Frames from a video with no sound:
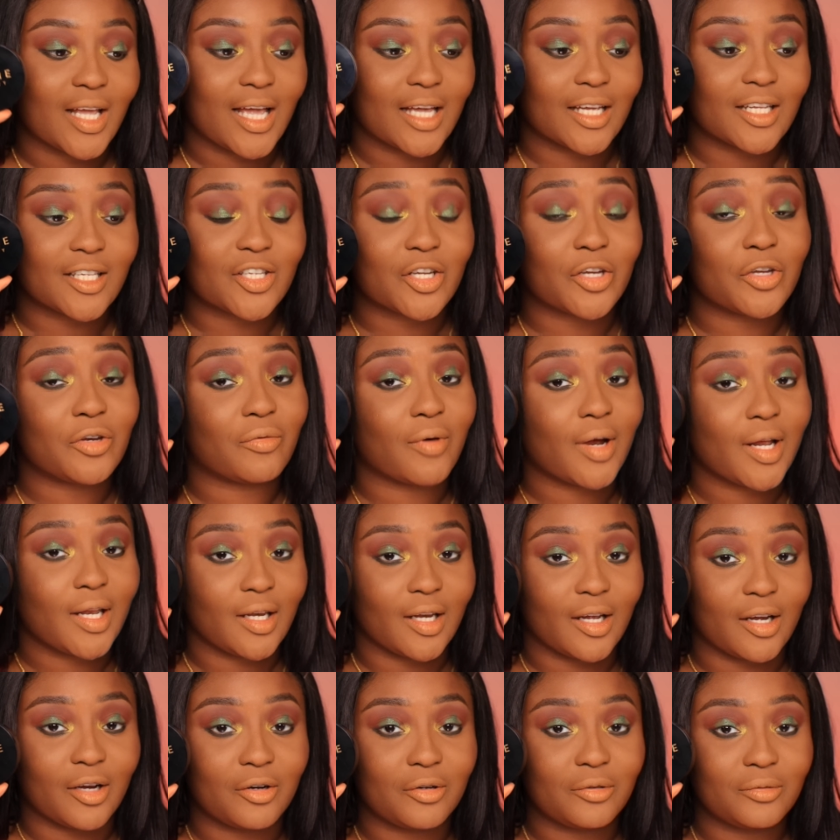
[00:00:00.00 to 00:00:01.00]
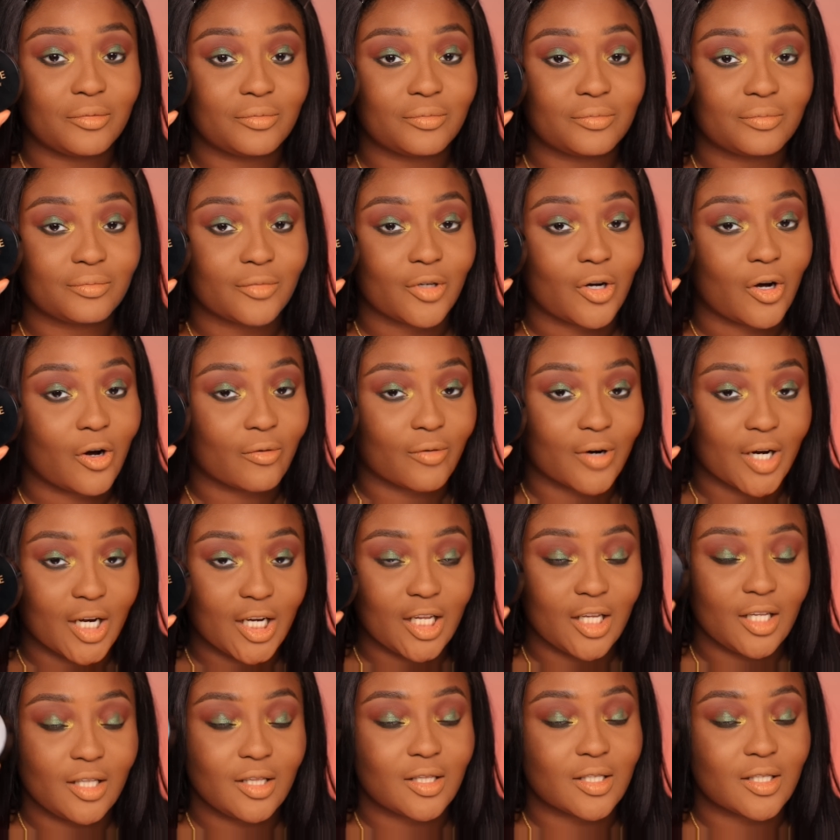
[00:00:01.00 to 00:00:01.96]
I can tell you right now, already,